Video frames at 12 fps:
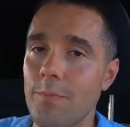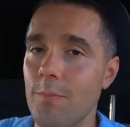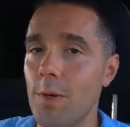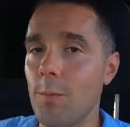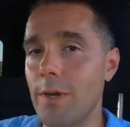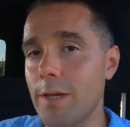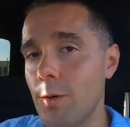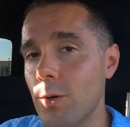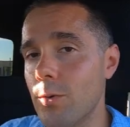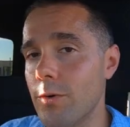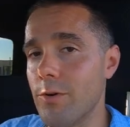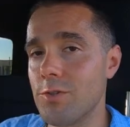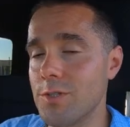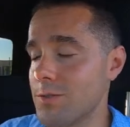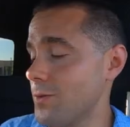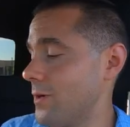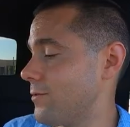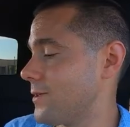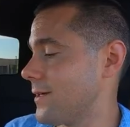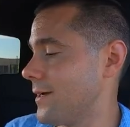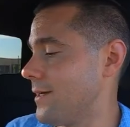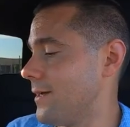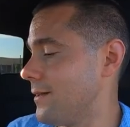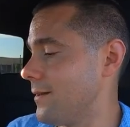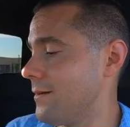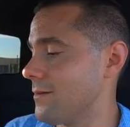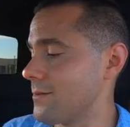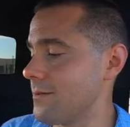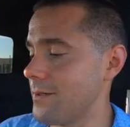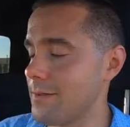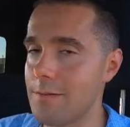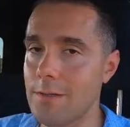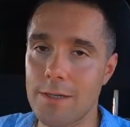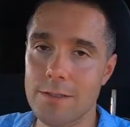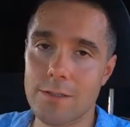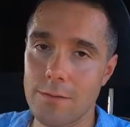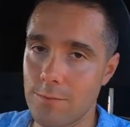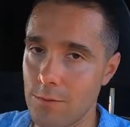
But when I go to a grocery store, everything I eat is like nuts,